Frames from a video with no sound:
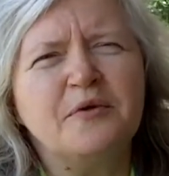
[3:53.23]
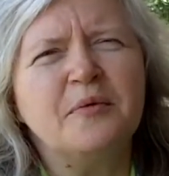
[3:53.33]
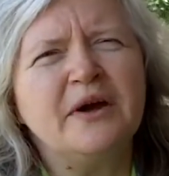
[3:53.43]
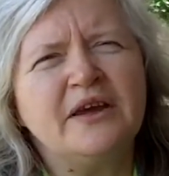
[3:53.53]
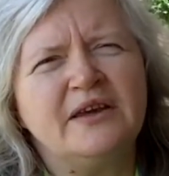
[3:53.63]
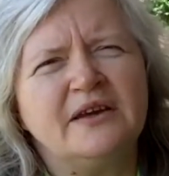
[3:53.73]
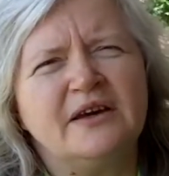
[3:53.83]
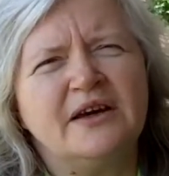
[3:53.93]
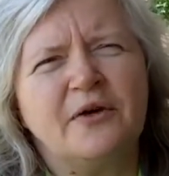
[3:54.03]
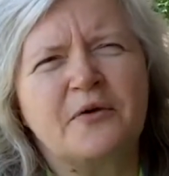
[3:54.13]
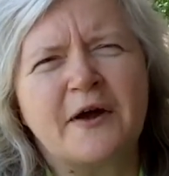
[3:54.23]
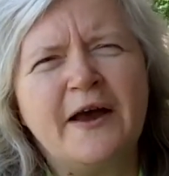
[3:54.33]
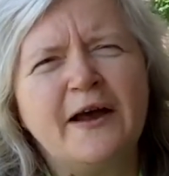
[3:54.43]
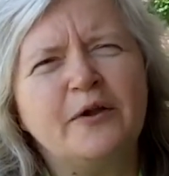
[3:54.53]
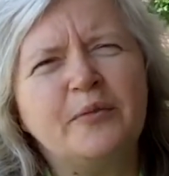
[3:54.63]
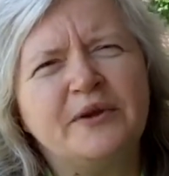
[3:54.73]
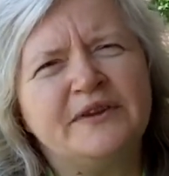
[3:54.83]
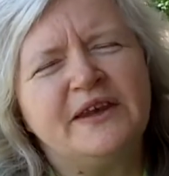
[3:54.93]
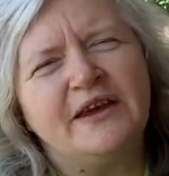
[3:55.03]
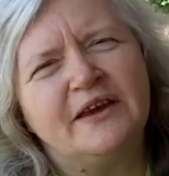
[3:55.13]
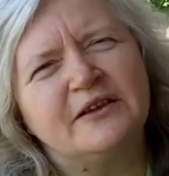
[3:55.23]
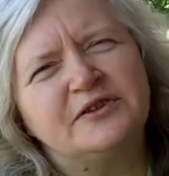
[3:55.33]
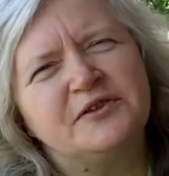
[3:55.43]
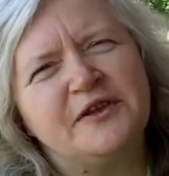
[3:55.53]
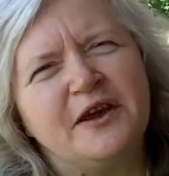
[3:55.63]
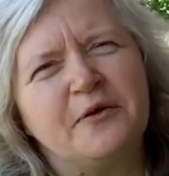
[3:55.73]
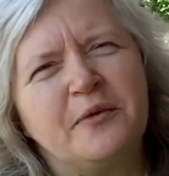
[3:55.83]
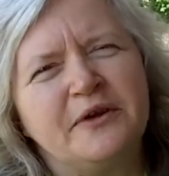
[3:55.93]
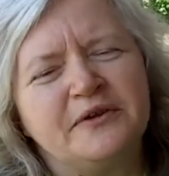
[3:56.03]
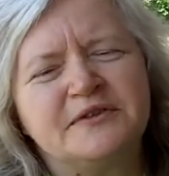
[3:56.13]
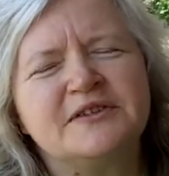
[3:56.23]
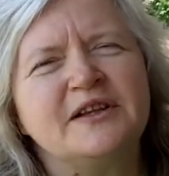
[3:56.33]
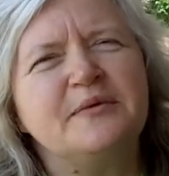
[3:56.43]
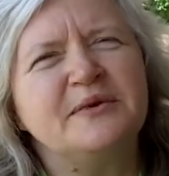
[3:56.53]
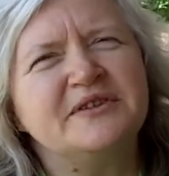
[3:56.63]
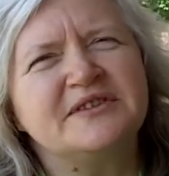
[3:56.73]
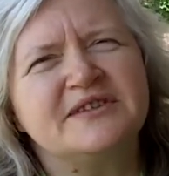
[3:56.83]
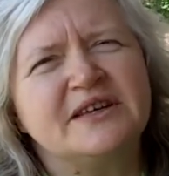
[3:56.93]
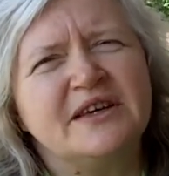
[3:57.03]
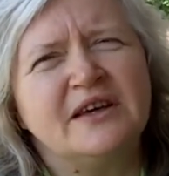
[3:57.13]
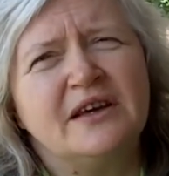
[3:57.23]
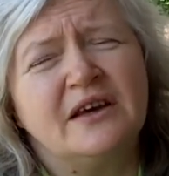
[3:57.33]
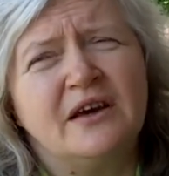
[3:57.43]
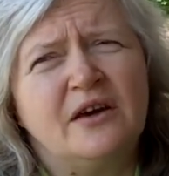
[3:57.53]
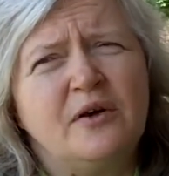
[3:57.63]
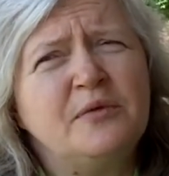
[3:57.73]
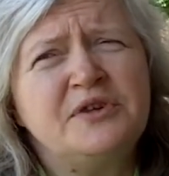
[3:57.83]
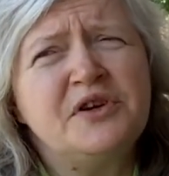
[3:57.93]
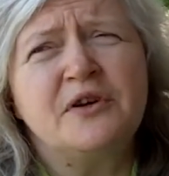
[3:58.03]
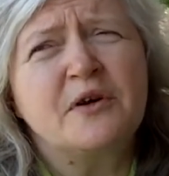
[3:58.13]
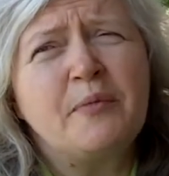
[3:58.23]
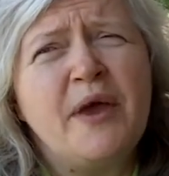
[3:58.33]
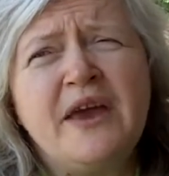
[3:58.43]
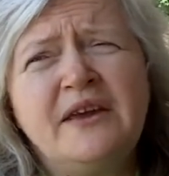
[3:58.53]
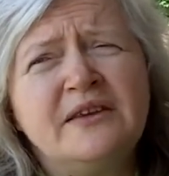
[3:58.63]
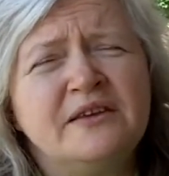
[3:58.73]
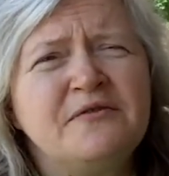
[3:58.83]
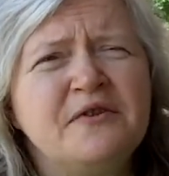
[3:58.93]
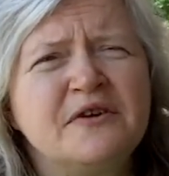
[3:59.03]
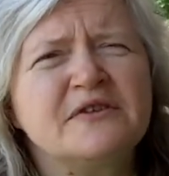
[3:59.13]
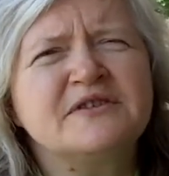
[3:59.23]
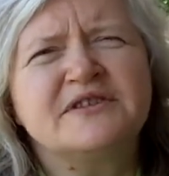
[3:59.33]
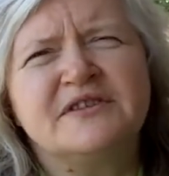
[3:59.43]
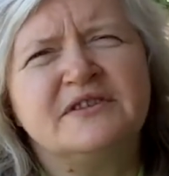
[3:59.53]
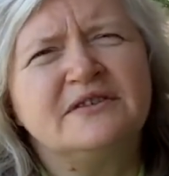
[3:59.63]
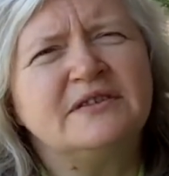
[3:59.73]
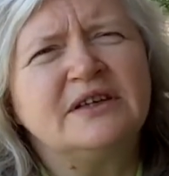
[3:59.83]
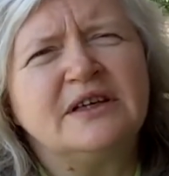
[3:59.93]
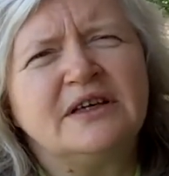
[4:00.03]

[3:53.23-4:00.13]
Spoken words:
away, or helping to take away those limits, which are pain and fears and